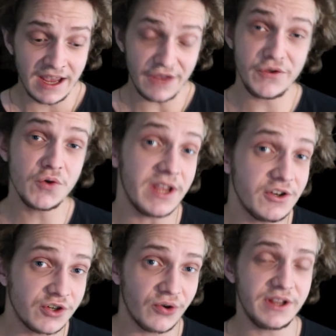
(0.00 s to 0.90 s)
If you
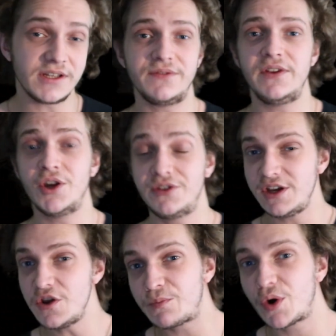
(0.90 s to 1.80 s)
enjoyed this video,
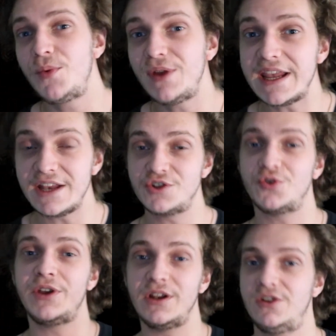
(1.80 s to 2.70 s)
then you'd probably
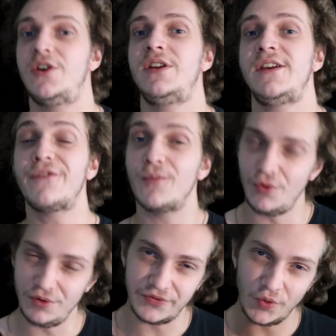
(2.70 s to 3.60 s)
enjoy learning from
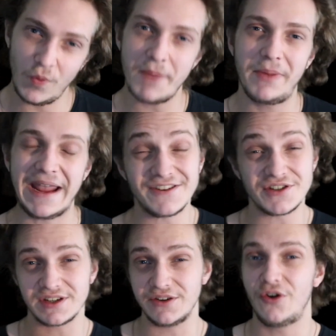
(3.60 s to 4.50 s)
all of the web pages and